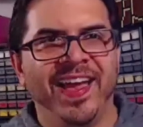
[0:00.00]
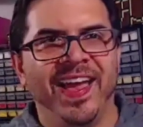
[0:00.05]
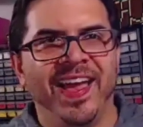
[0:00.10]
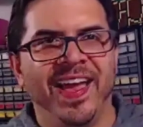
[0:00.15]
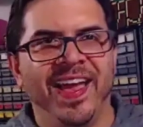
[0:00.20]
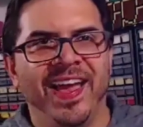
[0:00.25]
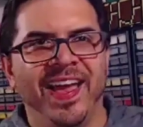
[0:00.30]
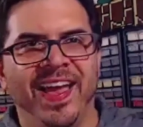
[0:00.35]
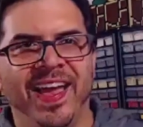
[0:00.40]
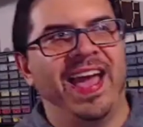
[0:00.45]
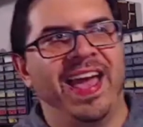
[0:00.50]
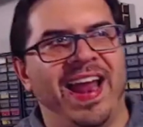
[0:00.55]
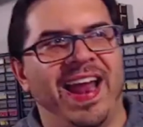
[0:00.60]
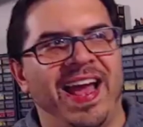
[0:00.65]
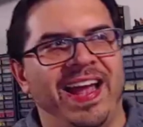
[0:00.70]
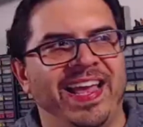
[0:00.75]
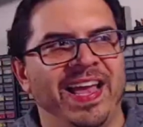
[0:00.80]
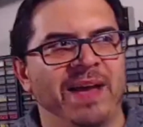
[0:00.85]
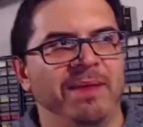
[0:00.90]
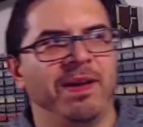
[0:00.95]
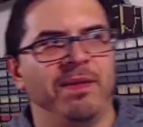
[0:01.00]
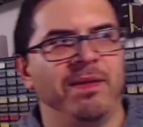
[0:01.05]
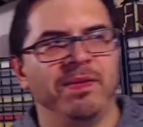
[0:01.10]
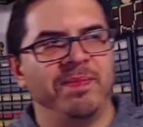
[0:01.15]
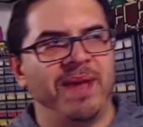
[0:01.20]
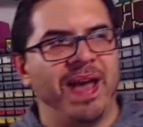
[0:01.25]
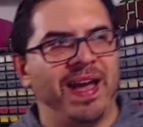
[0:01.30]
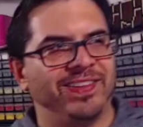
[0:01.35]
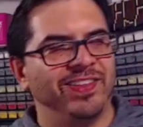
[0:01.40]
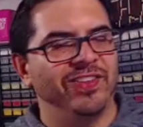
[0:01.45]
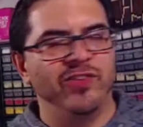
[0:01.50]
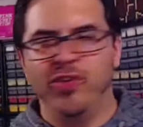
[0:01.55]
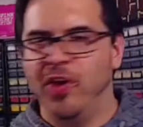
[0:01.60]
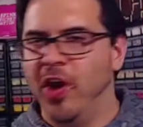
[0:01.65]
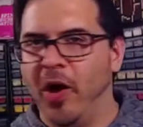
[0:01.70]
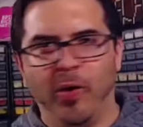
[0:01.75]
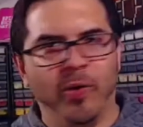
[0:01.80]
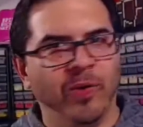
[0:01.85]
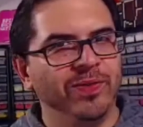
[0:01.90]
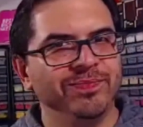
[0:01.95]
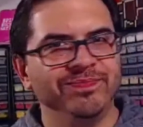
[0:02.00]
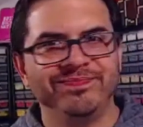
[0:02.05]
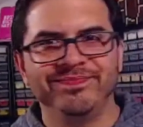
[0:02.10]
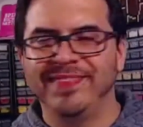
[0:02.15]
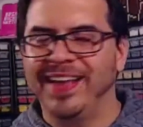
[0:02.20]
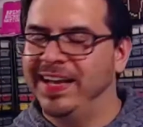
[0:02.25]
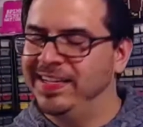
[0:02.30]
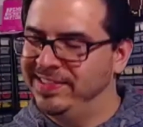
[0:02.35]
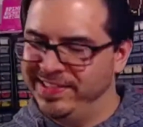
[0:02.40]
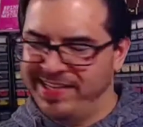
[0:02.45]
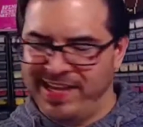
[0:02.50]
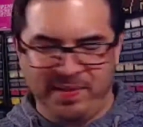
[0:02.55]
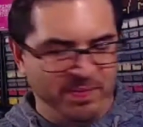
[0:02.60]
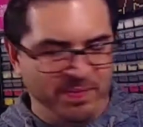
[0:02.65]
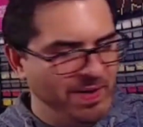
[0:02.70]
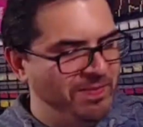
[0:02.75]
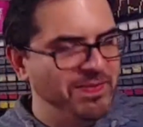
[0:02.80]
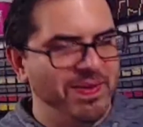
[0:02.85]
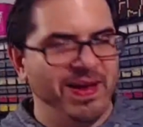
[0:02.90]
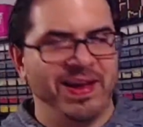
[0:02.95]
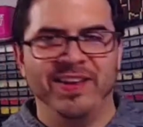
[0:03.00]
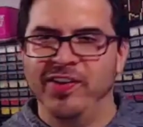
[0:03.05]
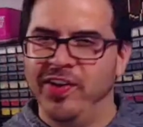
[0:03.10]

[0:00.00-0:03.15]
And I kept coming back to no. I just kept coming back.